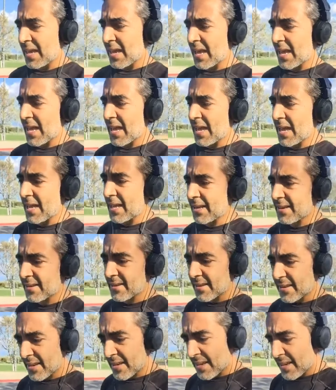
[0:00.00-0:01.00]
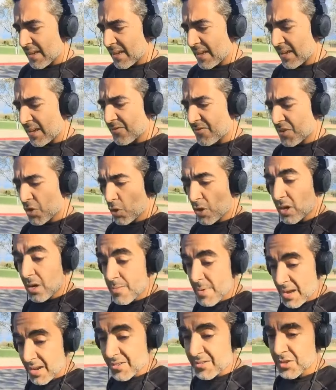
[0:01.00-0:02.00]
And if you're
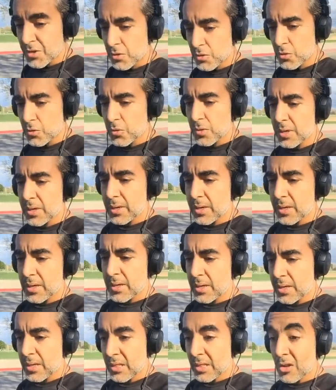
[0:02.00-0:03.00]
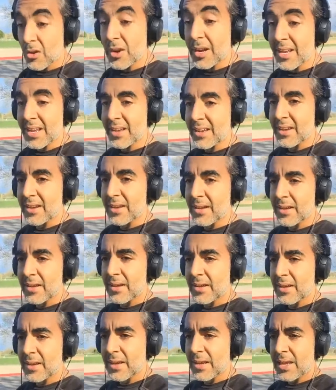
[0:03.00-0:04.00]
committed to learning
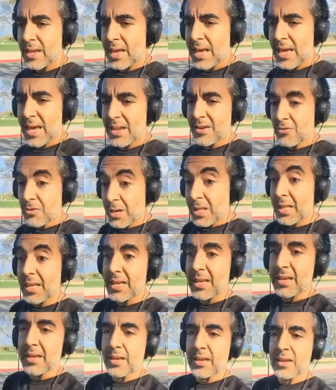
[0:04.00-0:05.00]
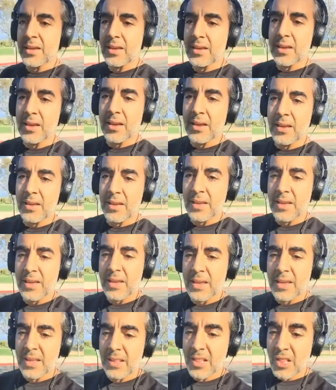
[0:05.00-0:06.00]
and really
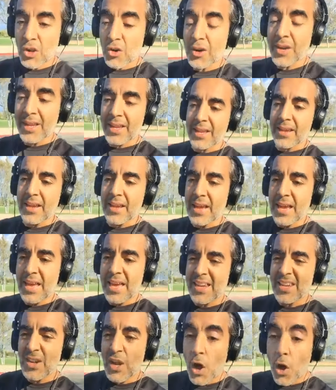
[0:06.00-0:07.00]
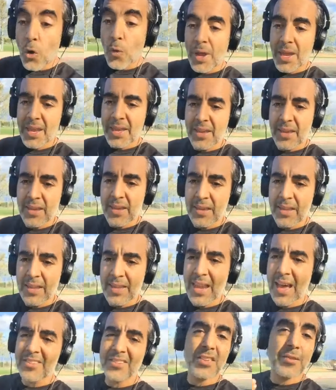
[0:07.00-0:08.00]
learning and knowing,
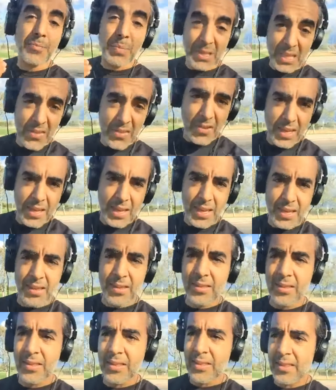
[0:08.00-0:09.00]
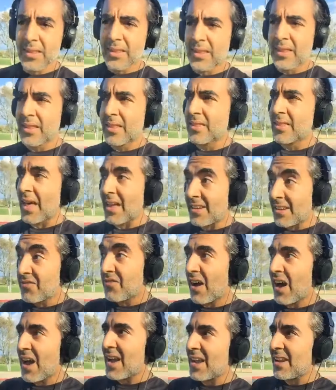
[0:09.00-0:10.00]
not just believing in that
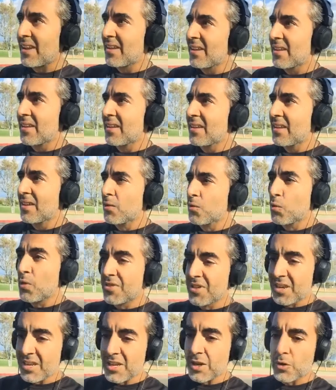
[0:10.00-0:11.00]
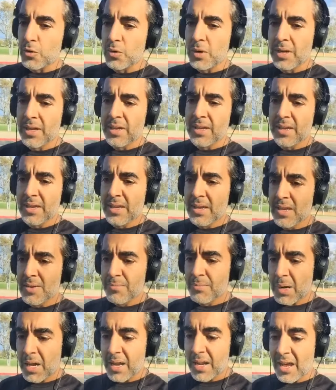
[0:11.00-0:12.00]
divine within you,
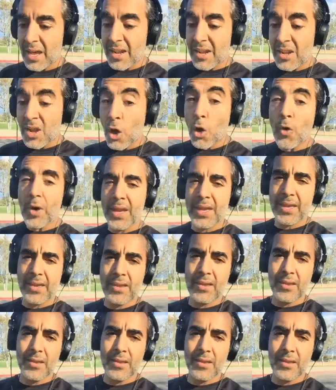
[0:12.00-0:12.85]
but knowing.